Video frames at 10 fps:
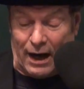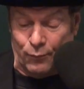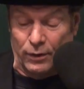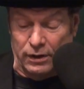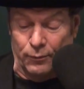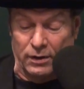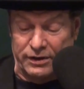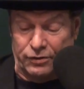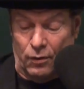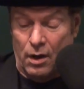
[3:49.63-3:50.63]
I really,
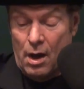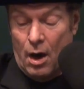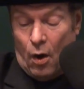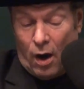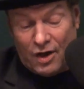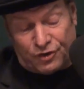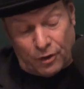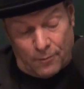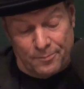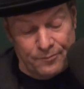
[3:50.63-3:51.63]
really do.
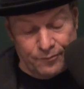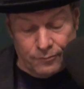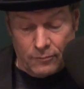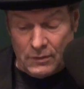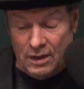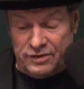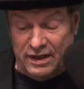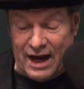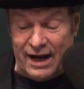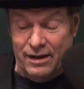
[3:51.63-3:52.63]
Also,
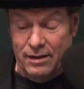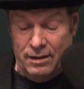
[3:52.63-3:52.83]
today,